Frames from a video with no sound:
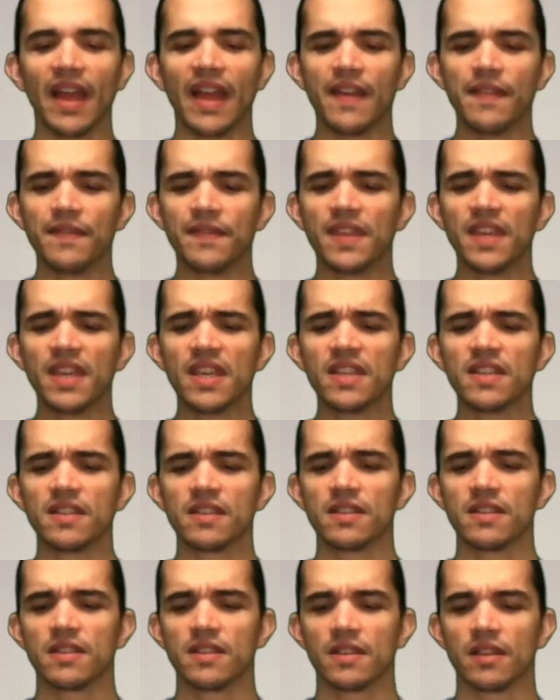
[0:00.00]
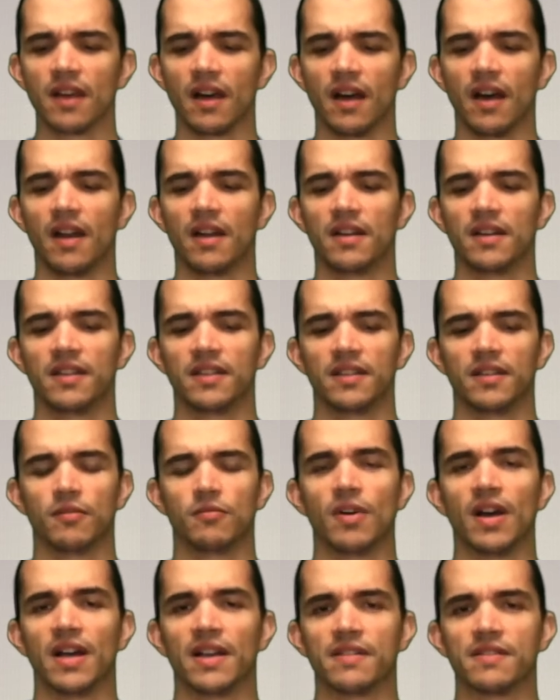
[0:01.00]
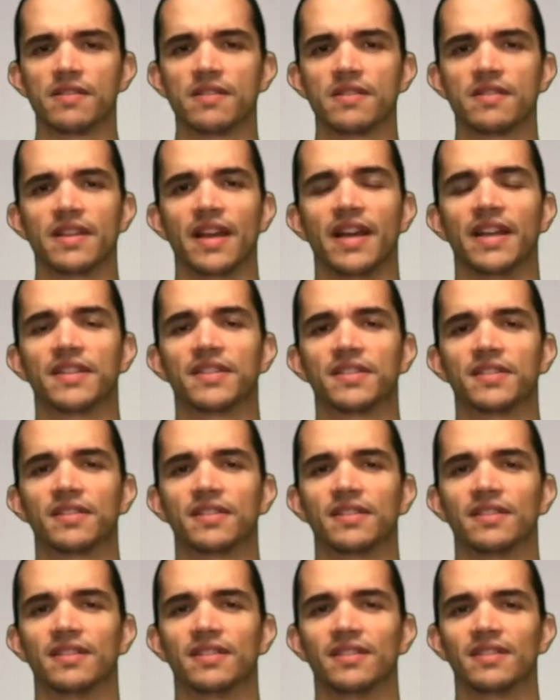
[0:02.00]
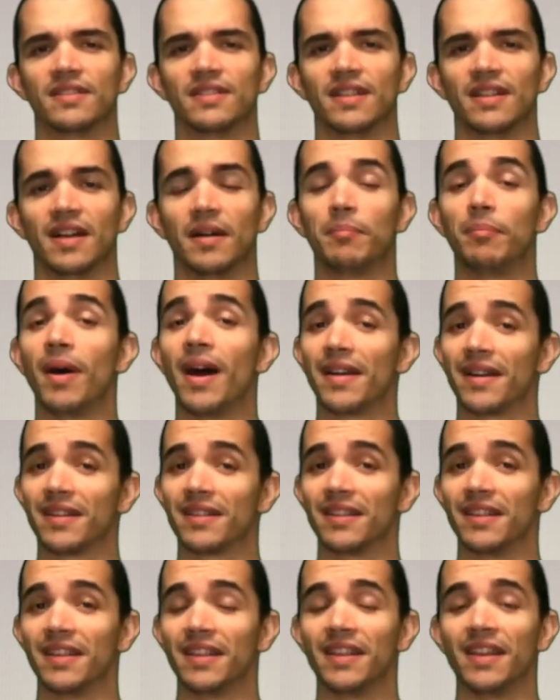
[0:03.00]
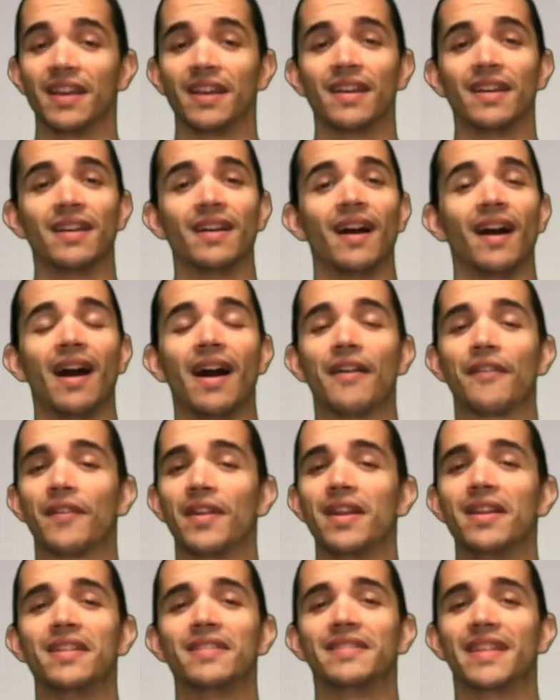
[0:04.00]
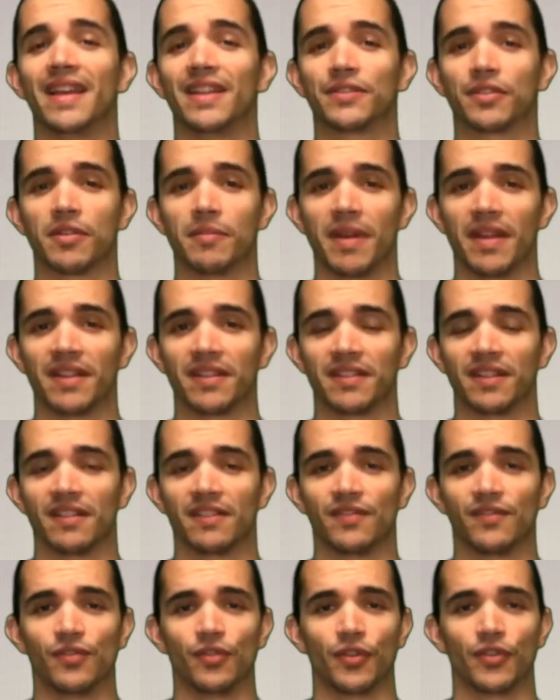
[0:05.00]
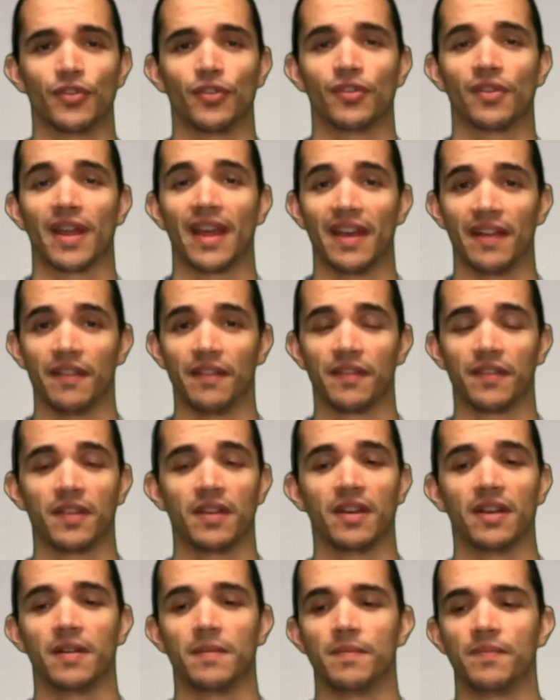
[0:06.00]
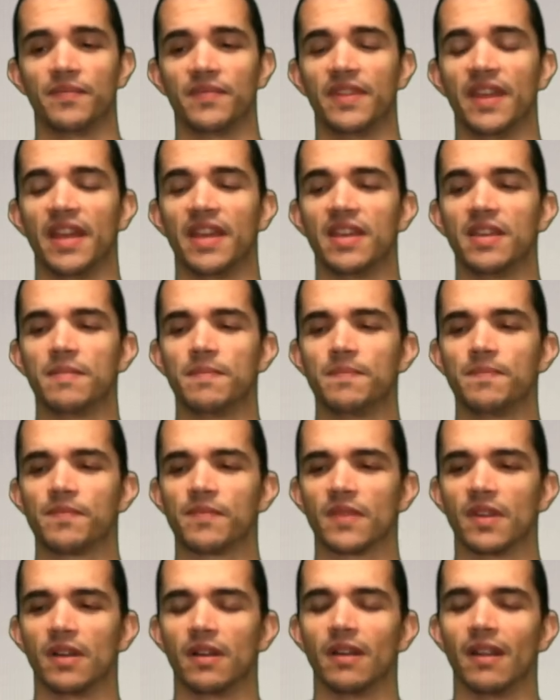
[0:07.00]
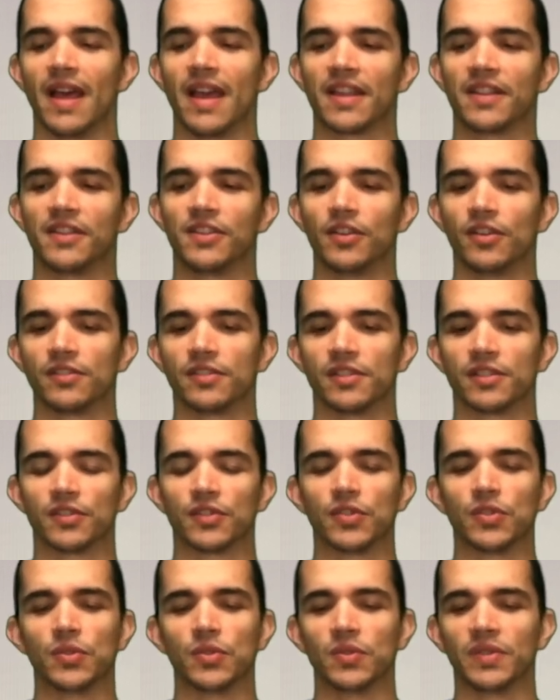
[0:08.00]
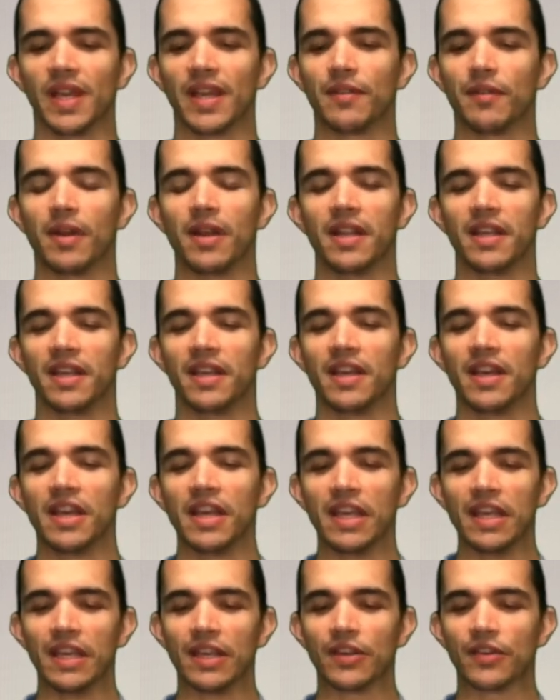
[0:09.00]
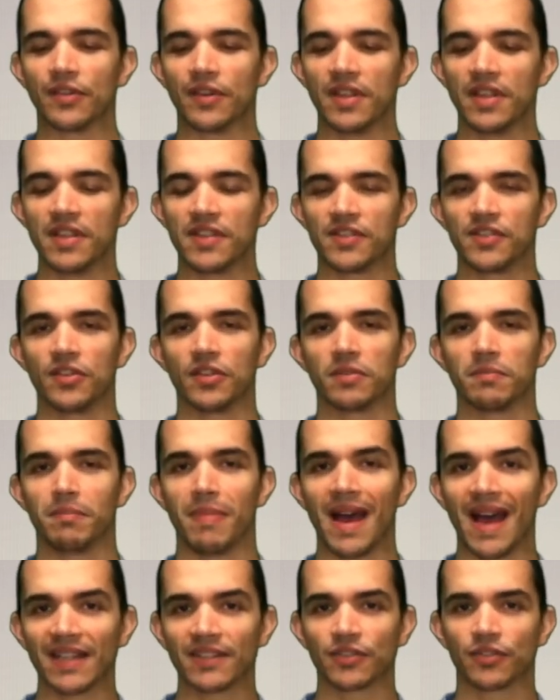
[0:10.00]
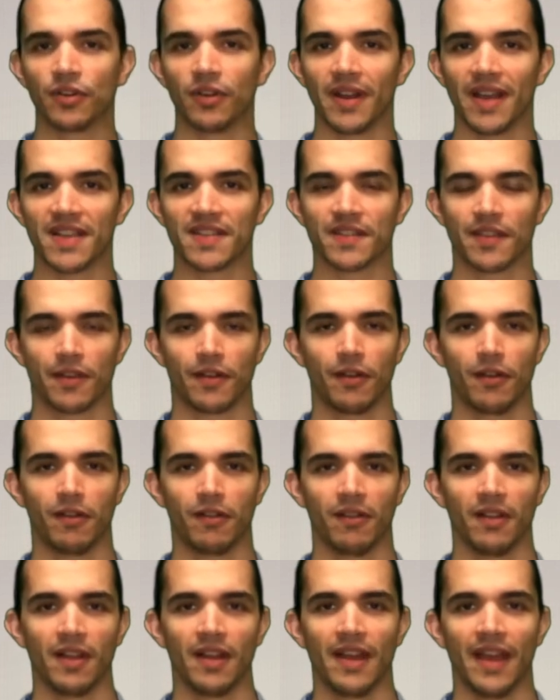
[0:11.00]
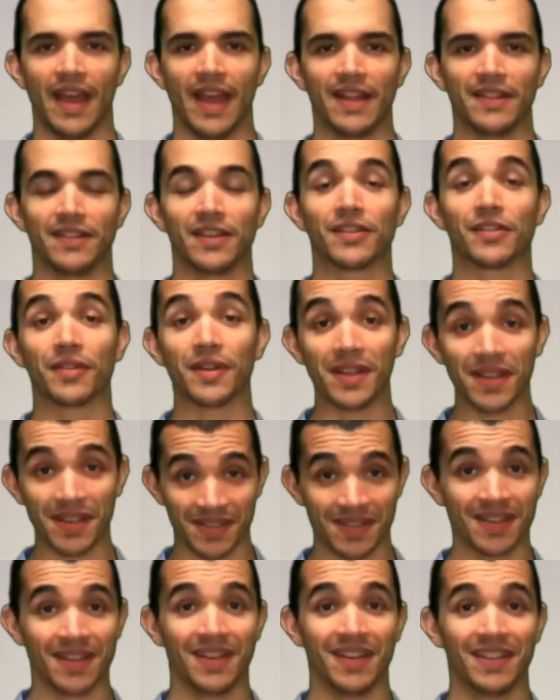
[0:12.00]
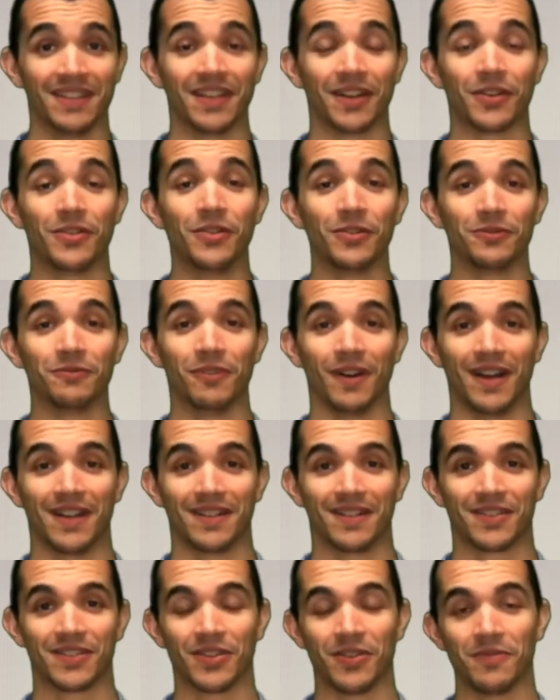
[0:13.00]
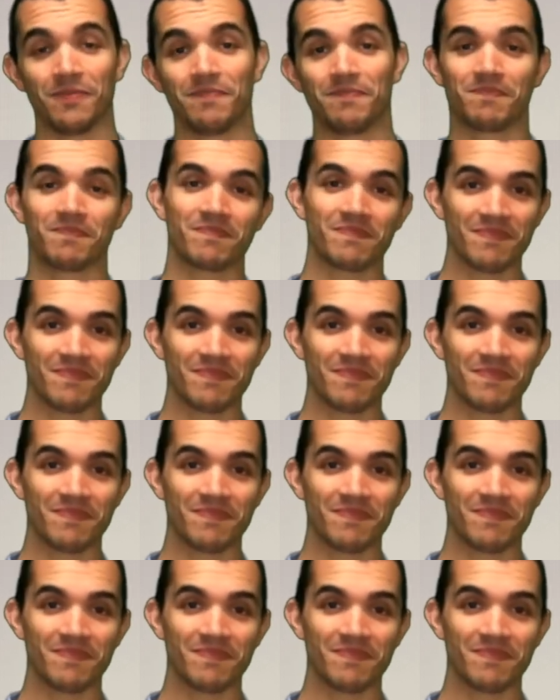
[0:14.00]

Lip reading: And these are the ones that apparently are really detrimental for your health. They, unlike the other two, they really increase your bad cholesterol and decrease the good one. So